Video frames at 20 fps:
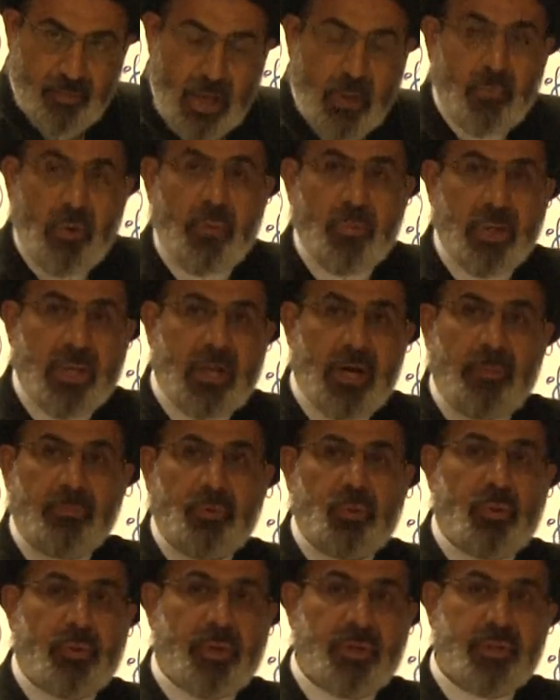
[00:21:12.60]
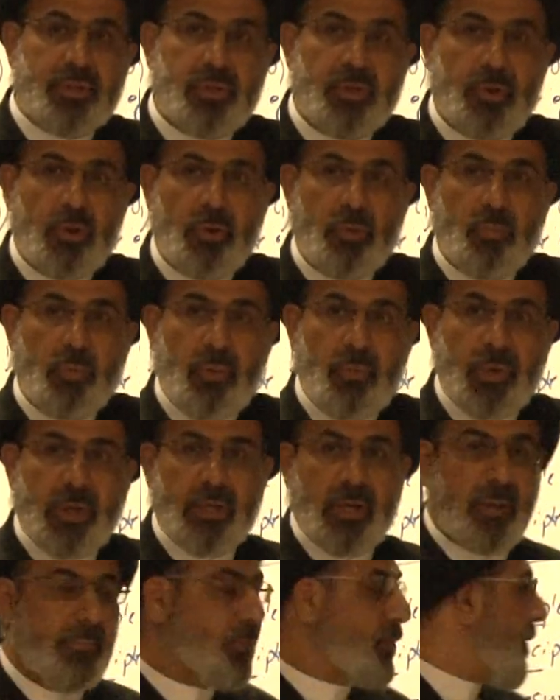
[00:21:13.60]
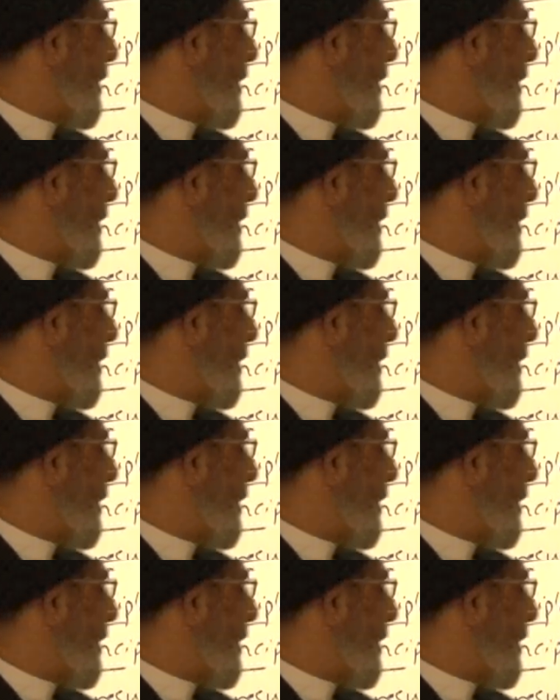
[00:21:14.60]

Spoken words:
we will come to this. We will come to